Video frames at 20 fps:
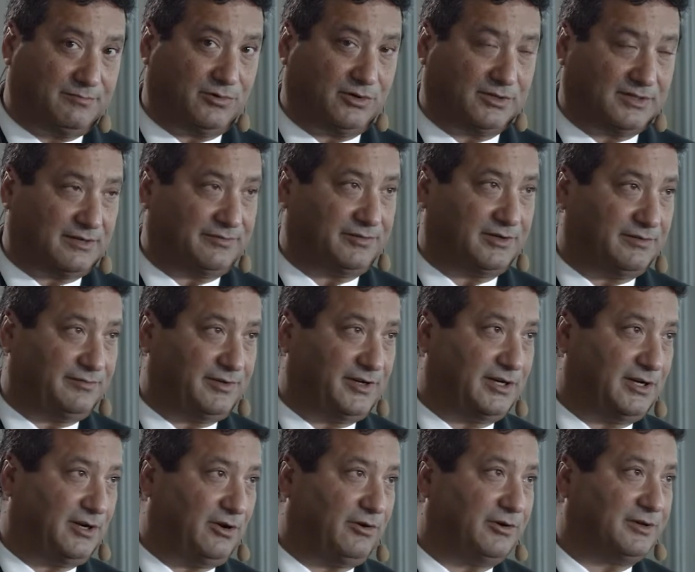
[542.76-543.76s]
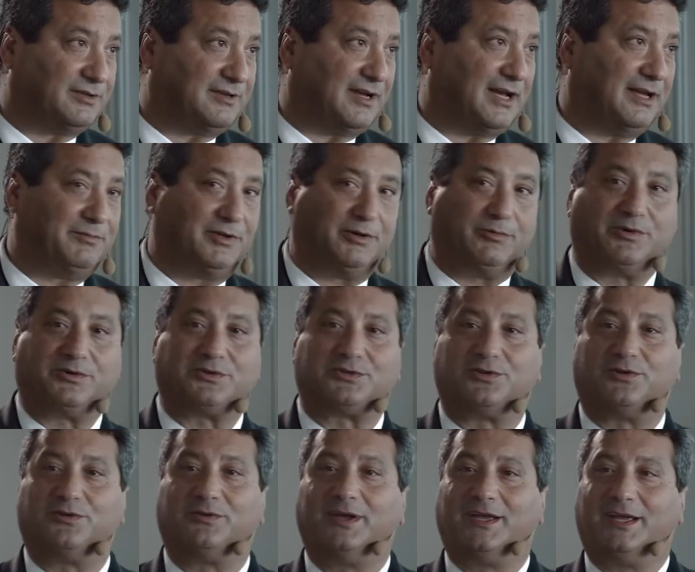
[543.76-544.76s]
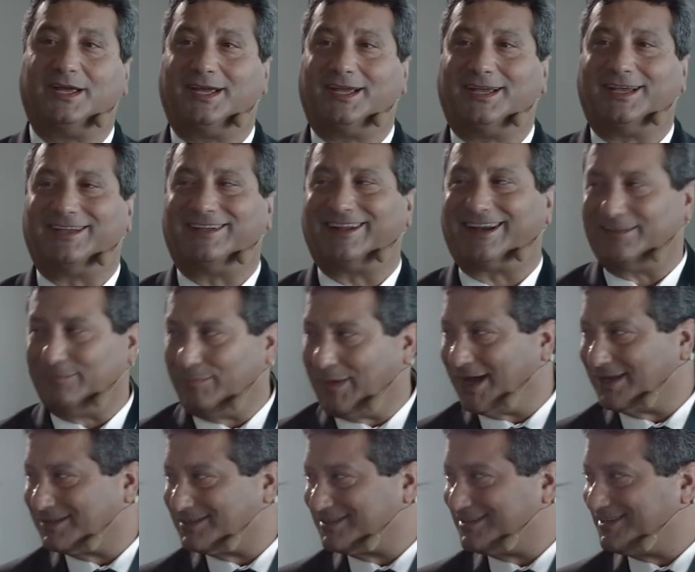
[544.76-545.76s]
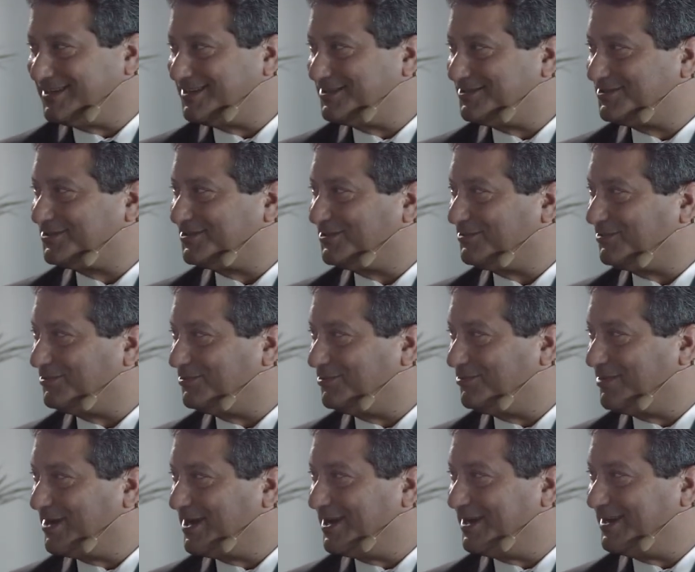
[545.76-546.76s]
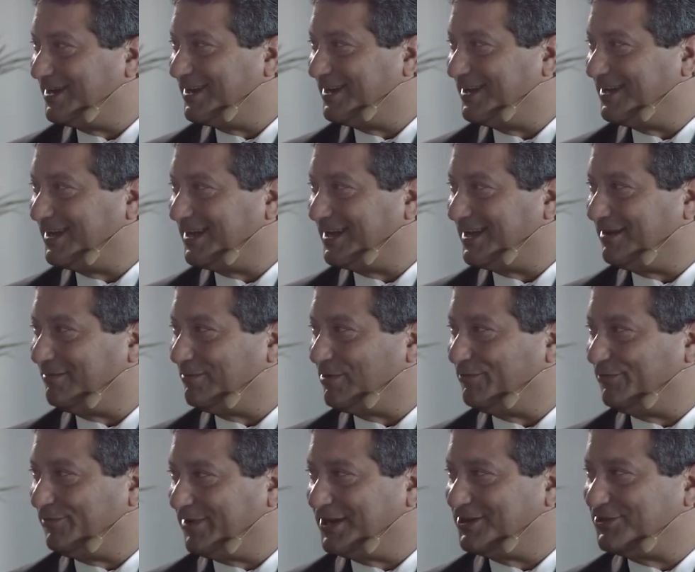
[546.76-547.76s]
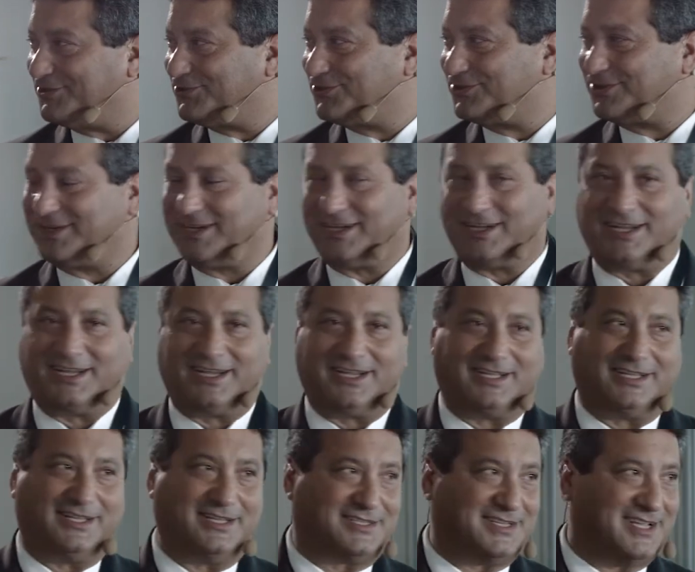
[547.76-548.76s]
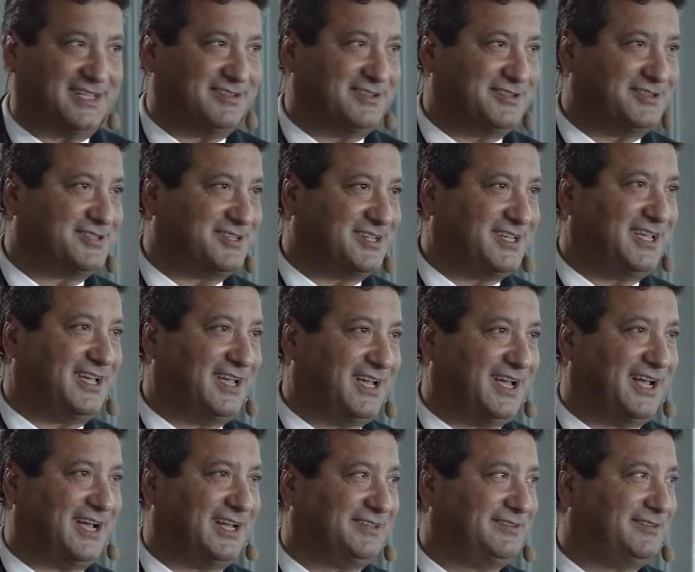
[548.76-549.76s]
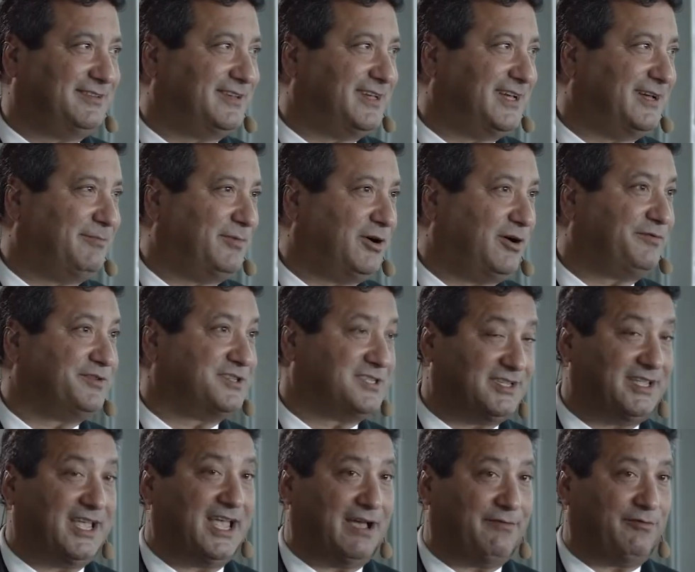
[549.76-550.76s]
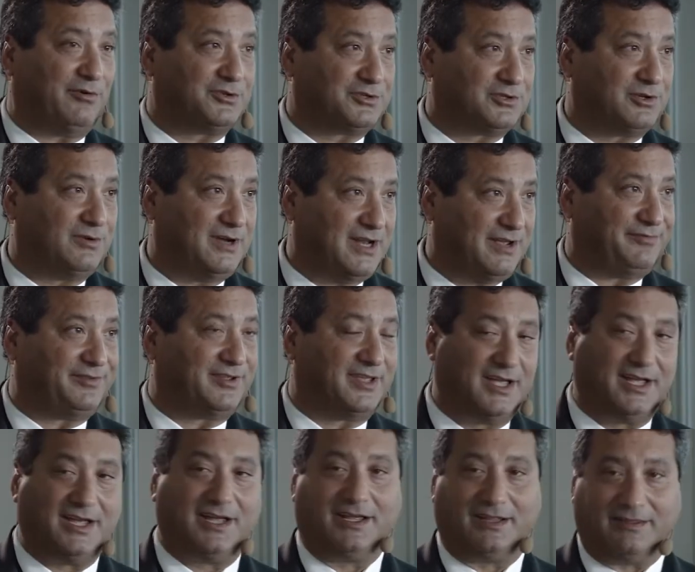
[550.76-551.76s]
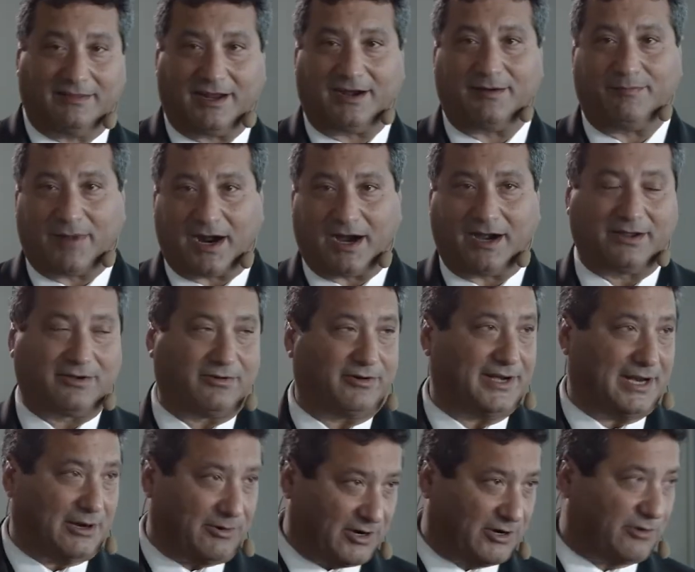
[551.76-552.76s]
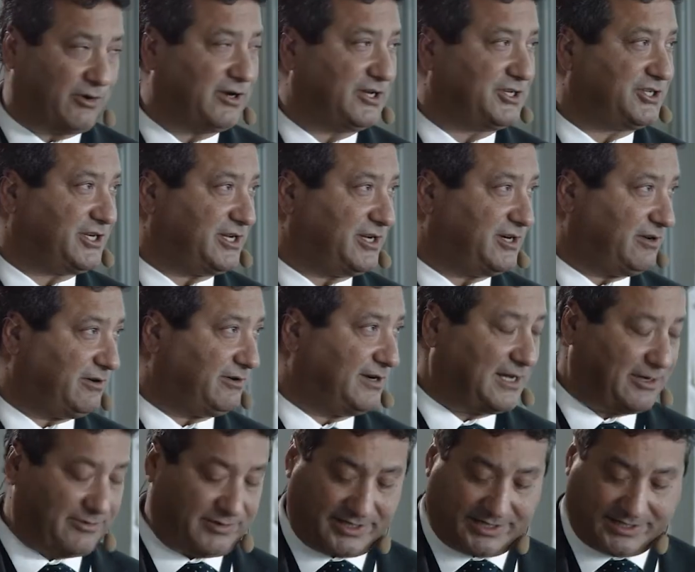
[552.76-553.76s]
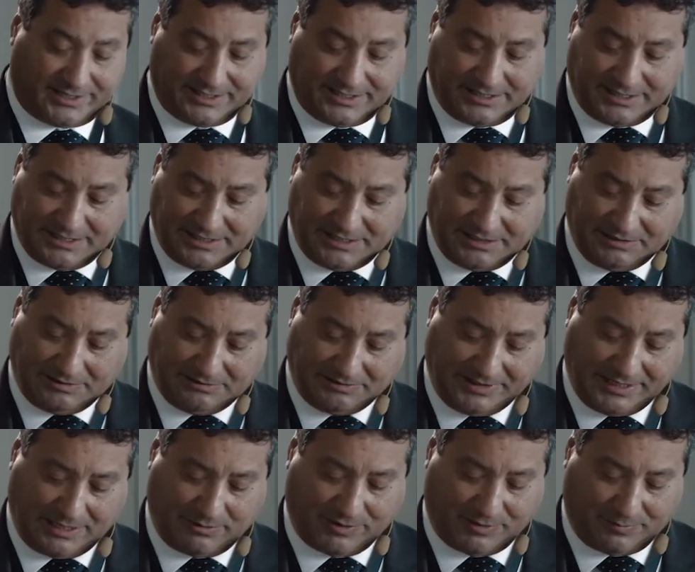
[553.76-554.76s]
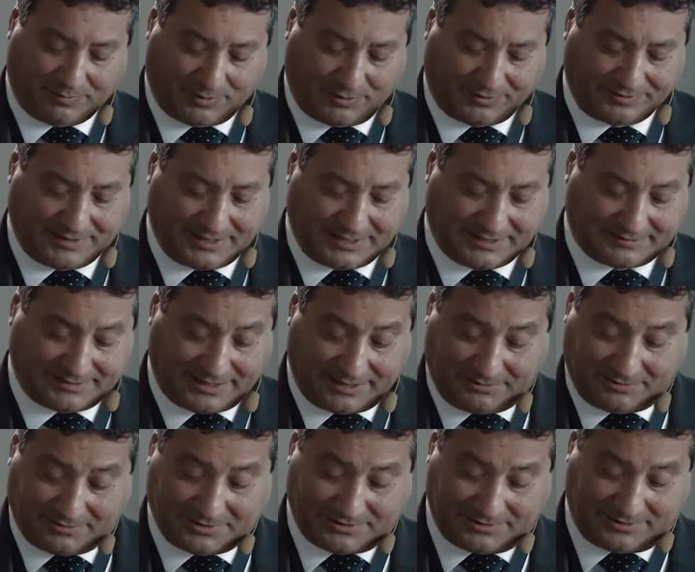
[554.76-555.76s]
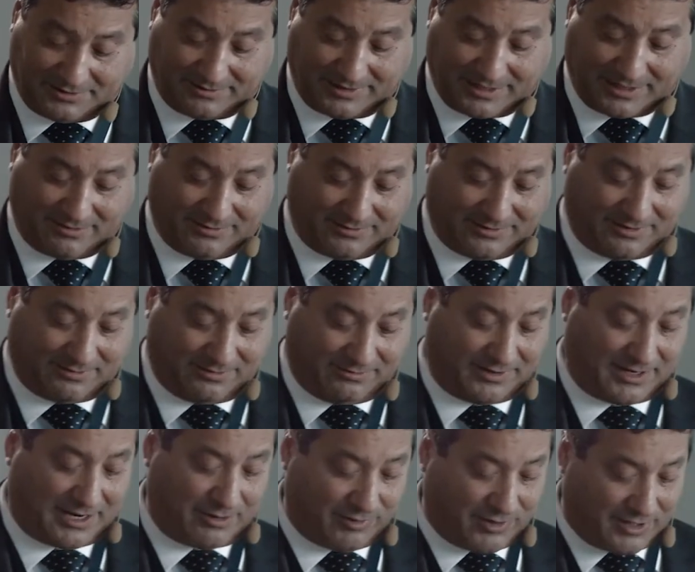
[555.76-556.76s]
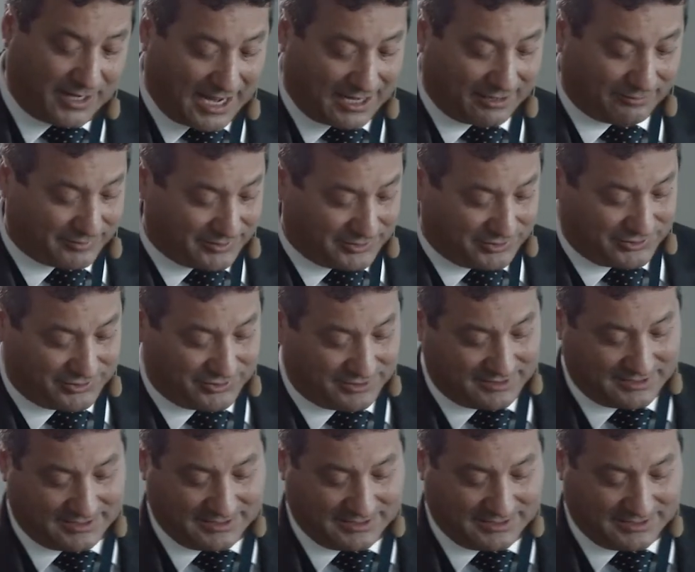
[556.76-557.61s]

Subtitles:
Malta for a very long time. There were also grandmasters who were of French descendancy, and obviously they have also left their mark on our culture, on our product, and also on our language.